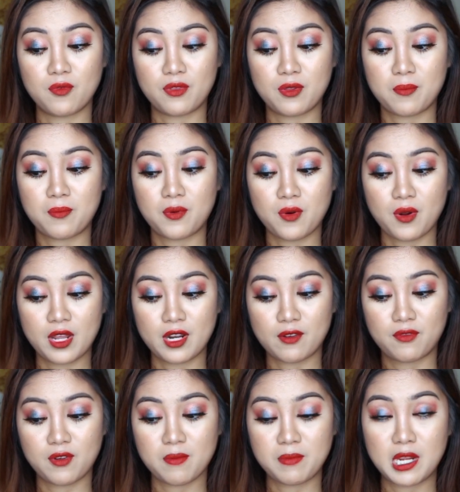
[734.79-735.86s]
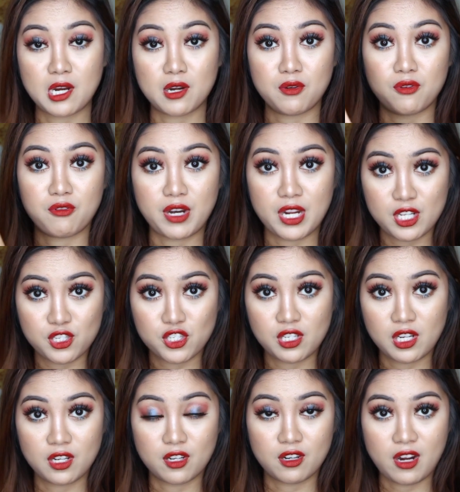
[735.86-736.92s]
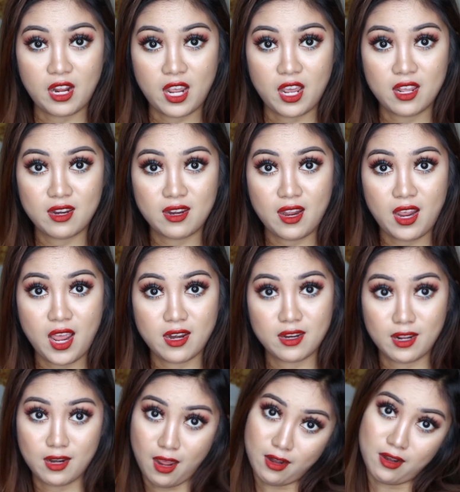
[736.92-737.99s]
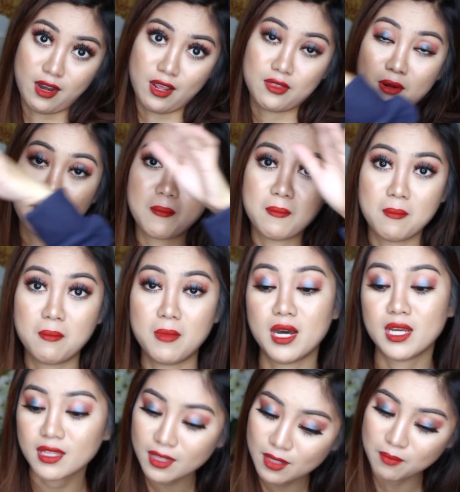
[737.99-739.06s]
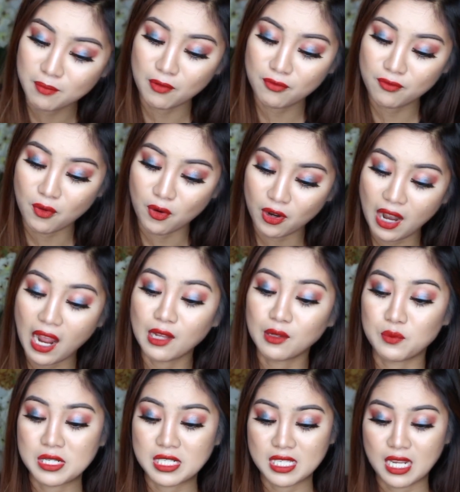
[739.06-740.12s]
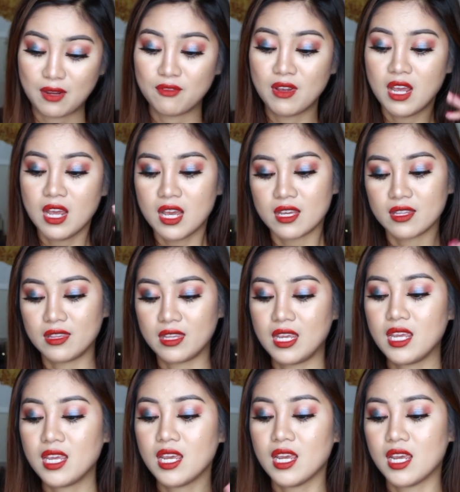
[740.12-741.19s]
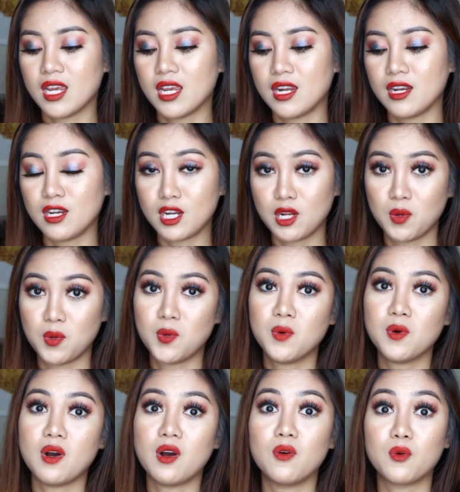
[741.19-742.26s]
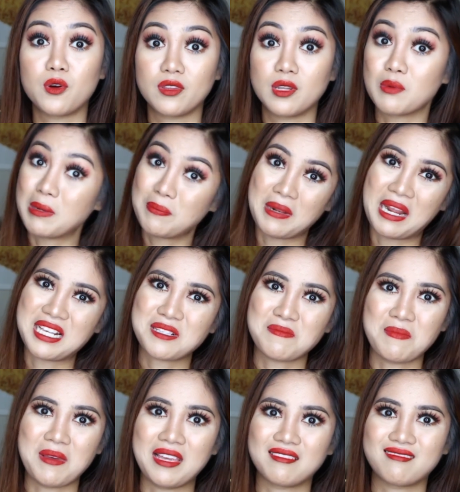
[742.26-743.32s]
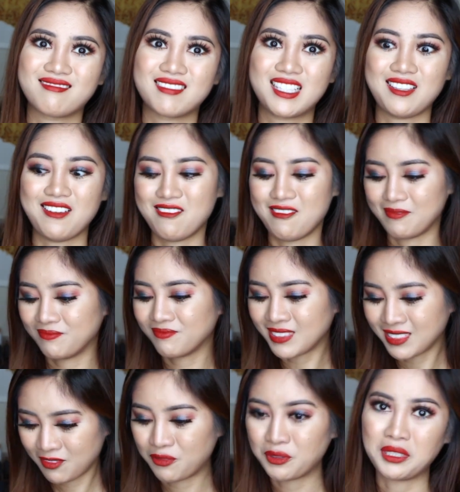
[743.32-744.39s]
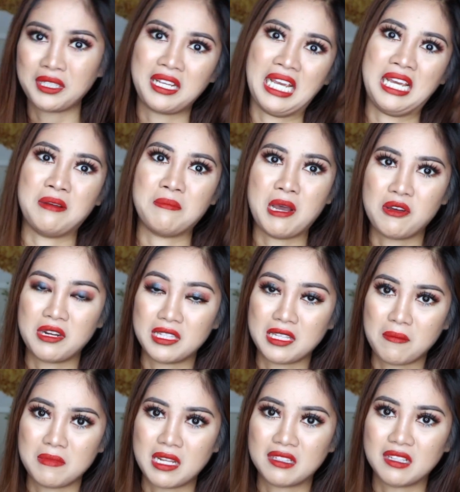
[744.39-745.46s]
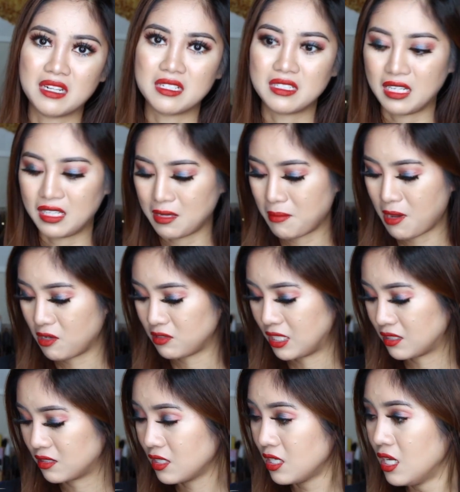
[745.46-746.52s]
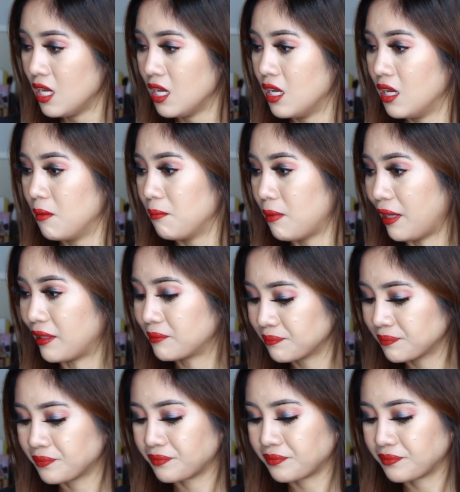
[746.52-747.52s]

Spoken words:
the product from here reach in their end, and then another month before I'll receive the new or the replacement. So forget about it. I'm not gonna deal about it. But